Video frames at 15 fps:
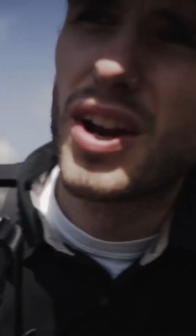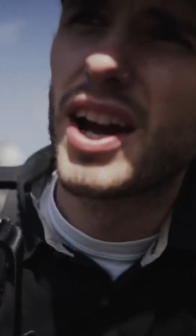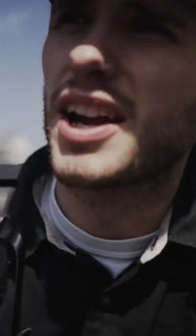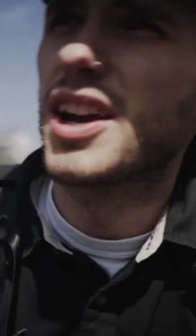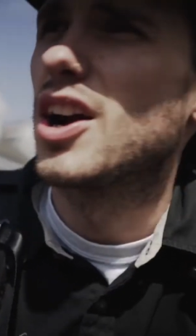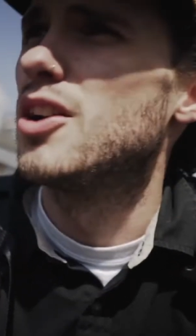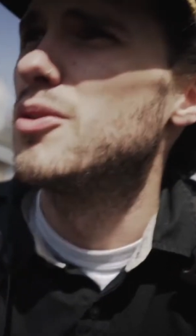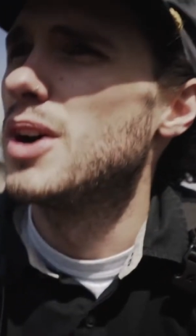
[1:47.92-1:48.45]

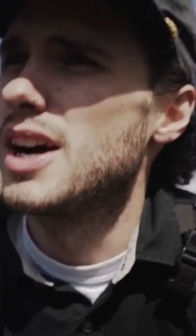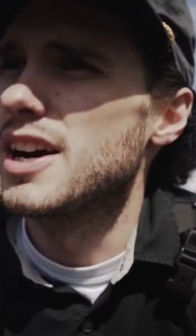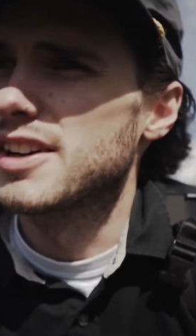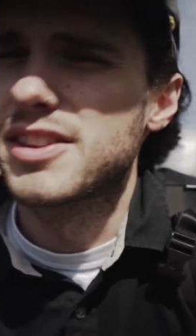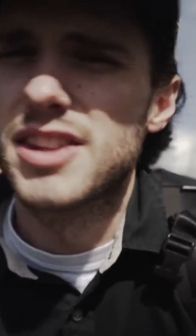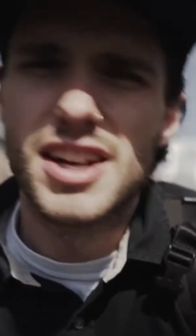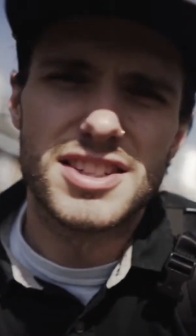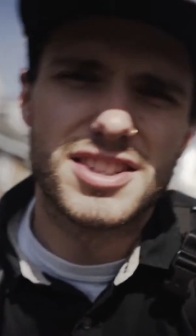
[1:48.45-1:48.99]
like our
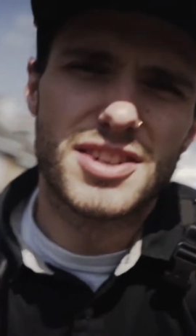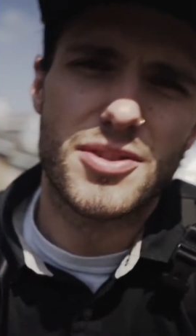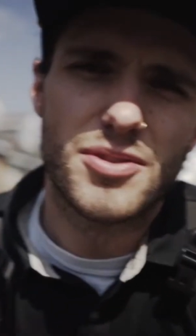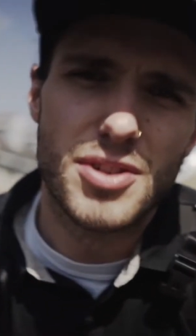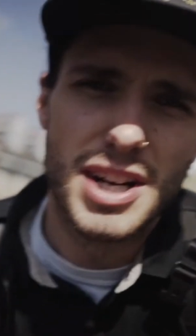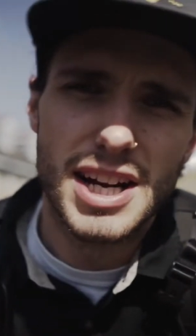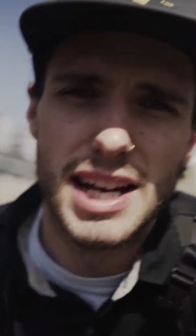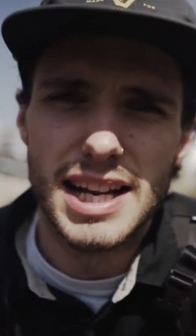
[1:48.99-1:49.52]
work doesn't
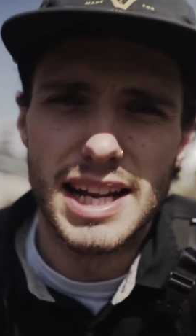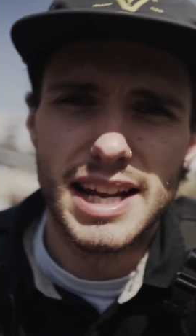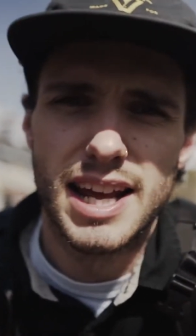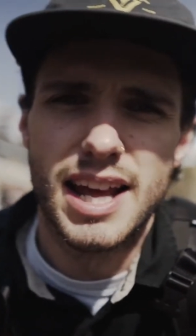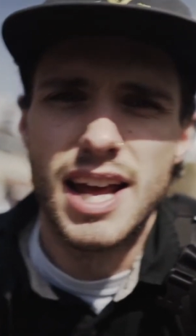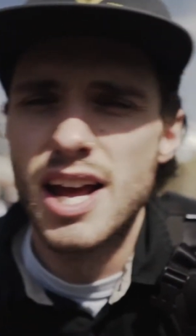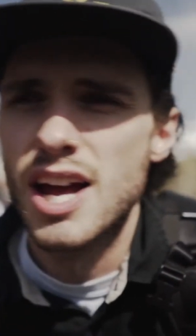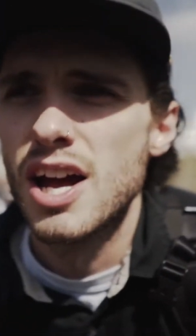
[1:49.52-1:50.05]
really
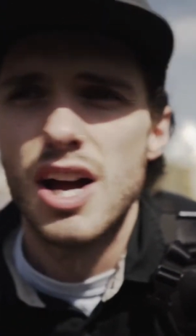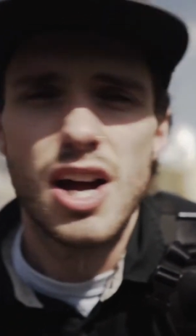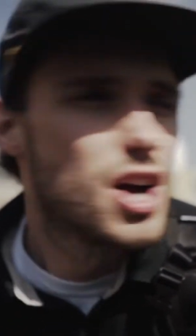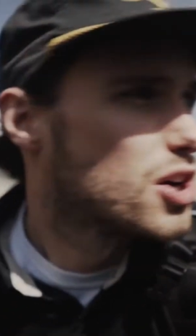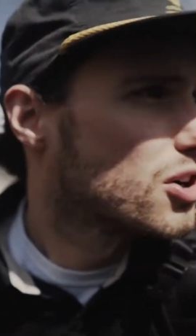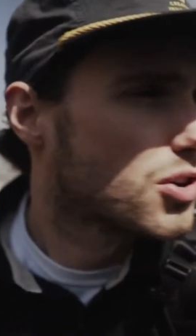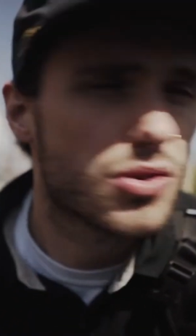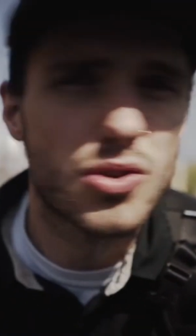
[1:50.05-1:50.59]

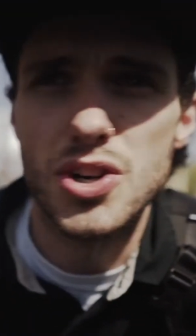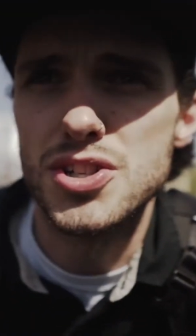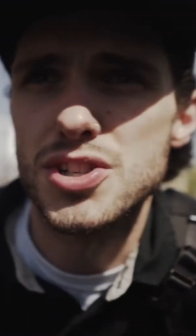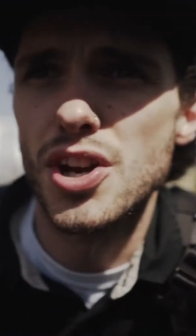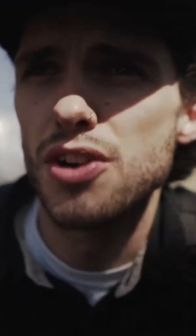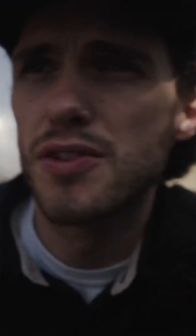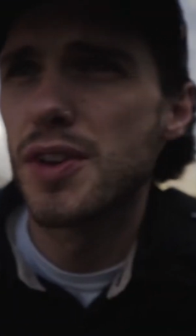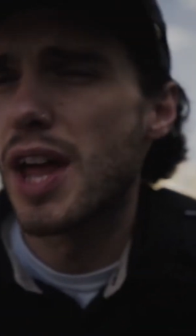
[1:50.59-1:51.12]
cross
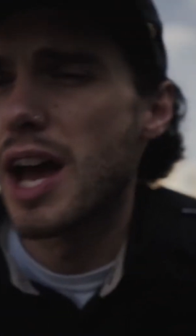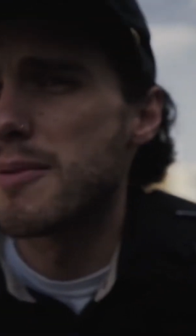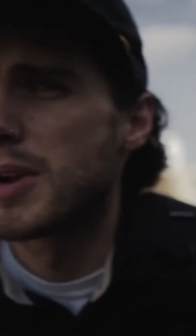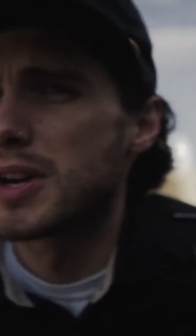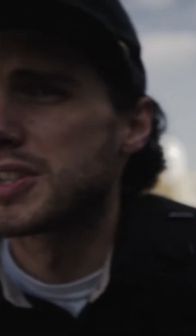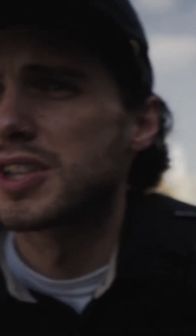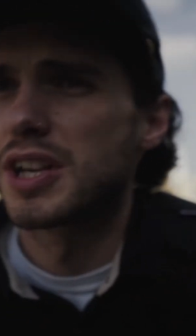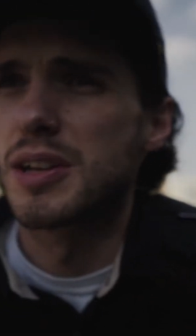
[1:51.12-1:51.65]
over that
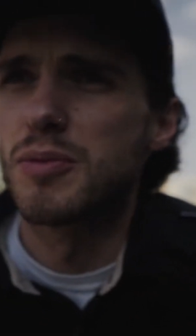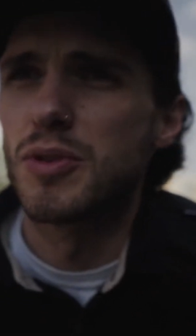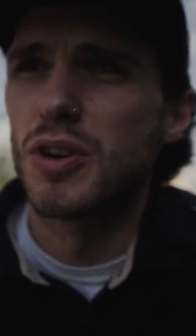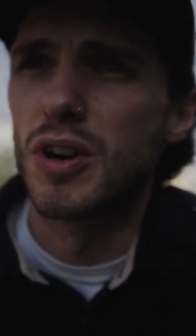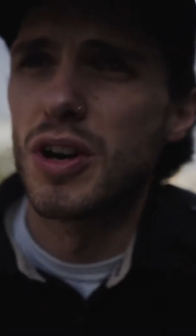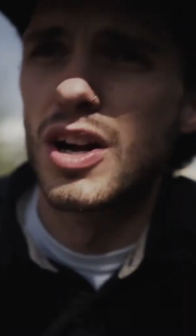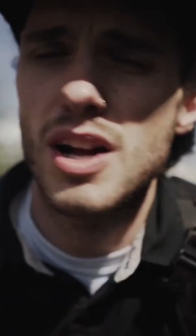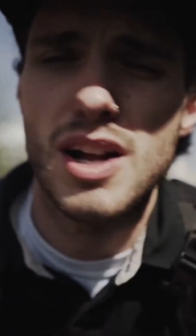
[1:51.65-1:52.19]
much
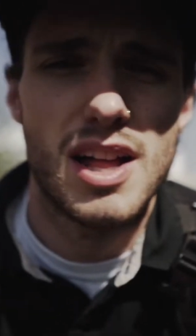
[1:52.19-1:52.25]
anymore,